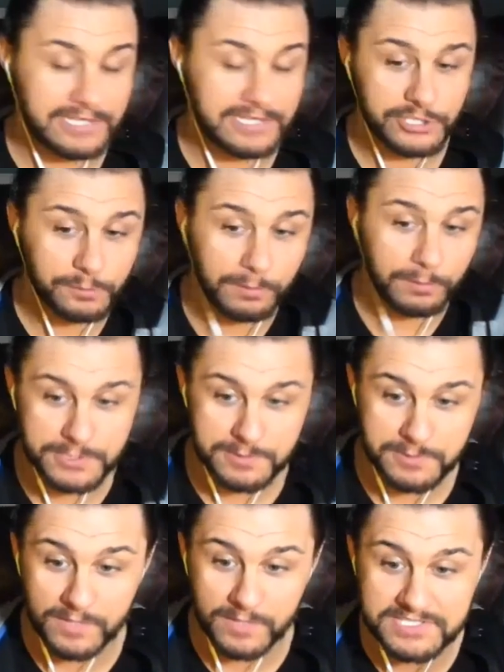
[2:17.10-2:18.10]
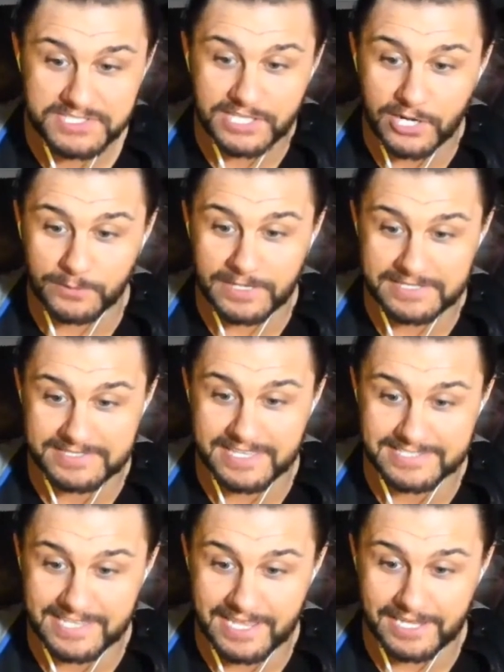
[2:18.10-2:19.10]
two birds with one scone, as
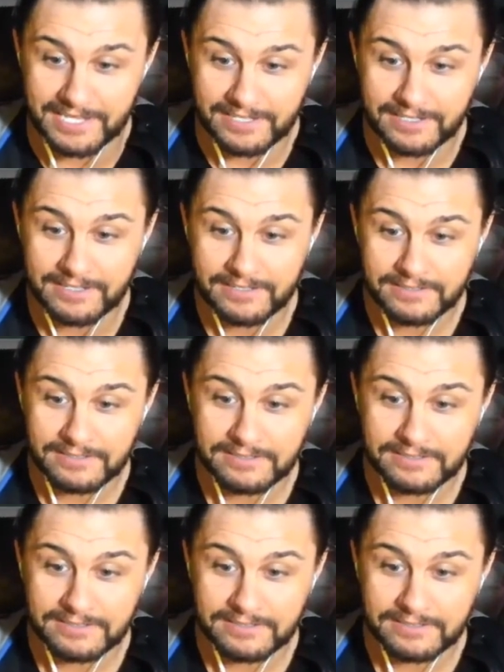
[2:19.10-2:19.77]
they say. Yep.